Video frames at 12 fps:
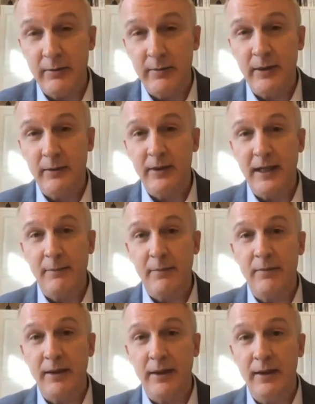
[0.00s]
be able to
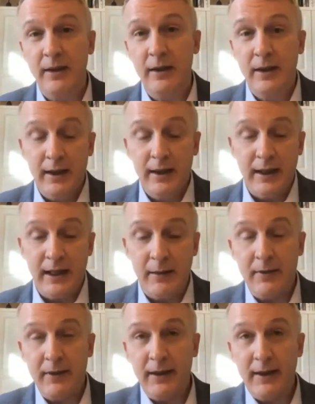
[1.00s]
implement
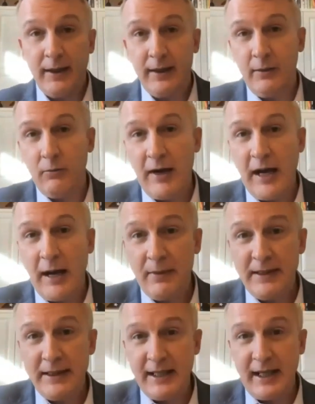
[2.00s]
the rapid
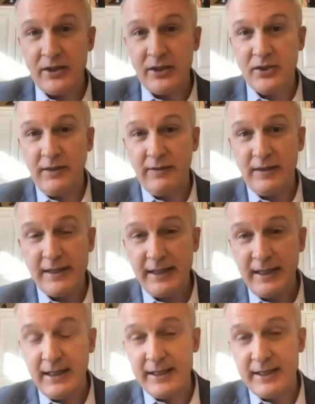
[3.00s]
detection of
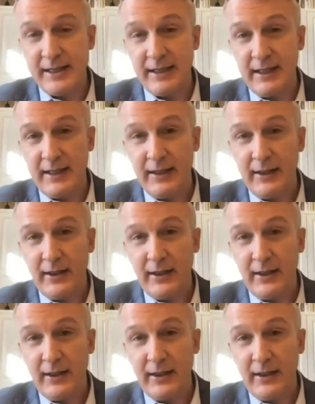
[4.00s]
disease and